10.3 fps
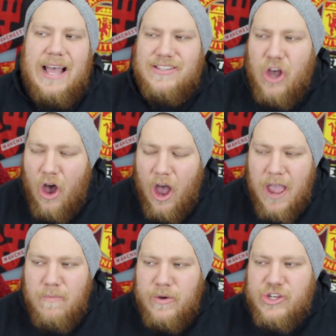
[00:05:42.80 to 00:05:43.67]

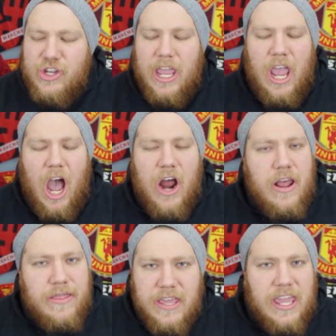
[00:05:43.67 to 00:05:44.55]
Time which I
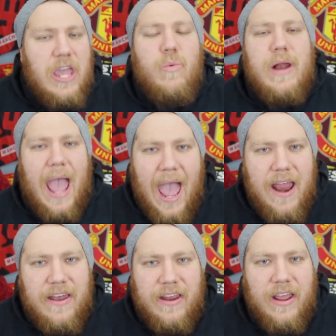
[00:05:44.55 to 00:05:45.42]
don't think he would have
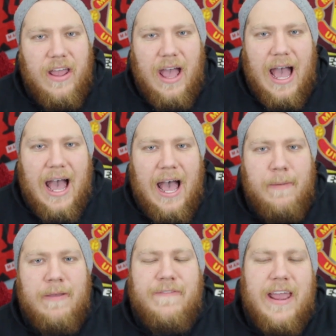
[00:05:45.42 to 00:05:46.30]

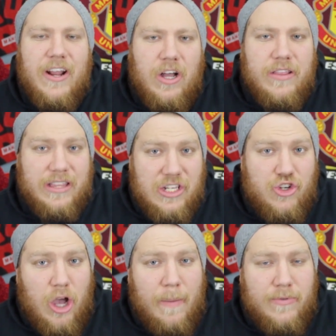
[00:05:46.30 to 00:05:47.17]
had if he had got this
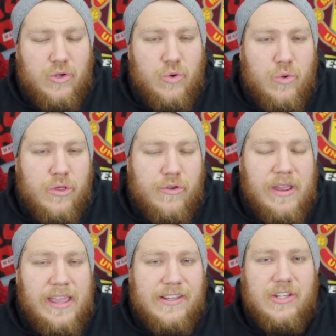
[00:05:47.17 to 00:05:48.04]
job
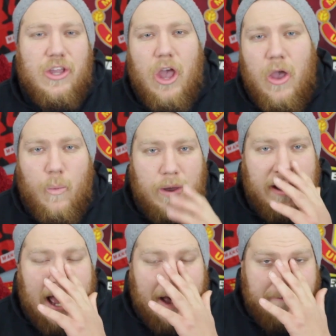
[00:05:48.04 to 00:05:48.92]
2-3 years ago
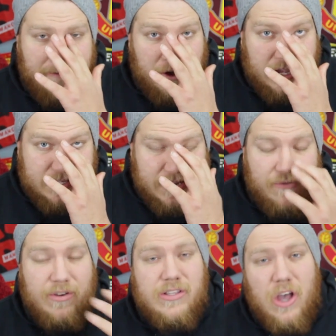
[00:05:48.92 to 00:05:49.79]
when
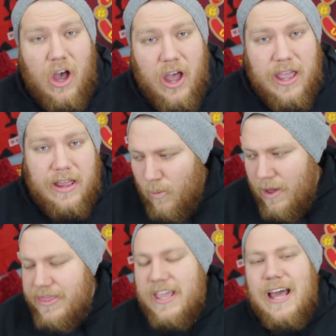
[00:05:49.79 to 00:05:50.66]
Ferguson retired.
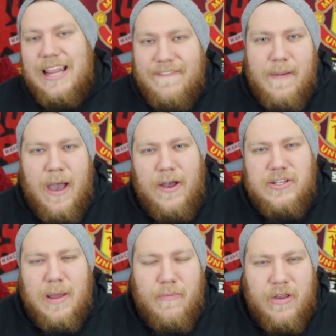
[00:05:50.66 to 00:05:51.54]
One thing I love about
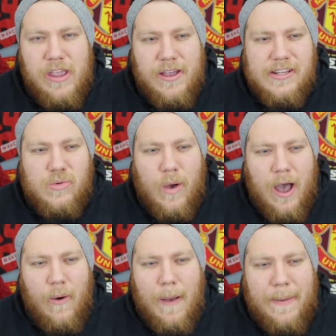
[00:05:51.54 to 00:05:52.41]
Jose Mourinho as
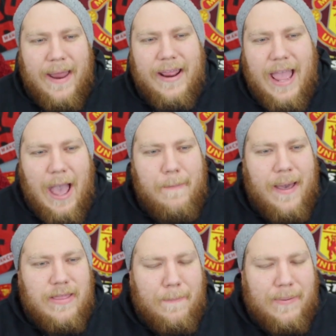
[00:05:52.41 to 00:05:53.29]
well
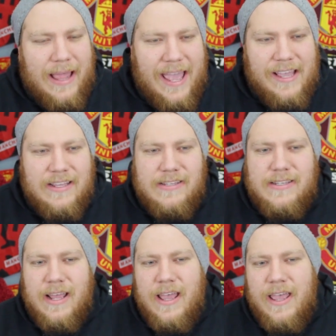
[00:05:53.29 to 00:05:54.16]
about the
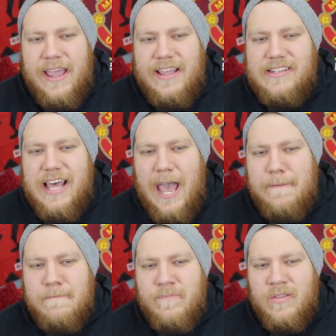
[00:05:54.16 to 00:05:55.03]
players is that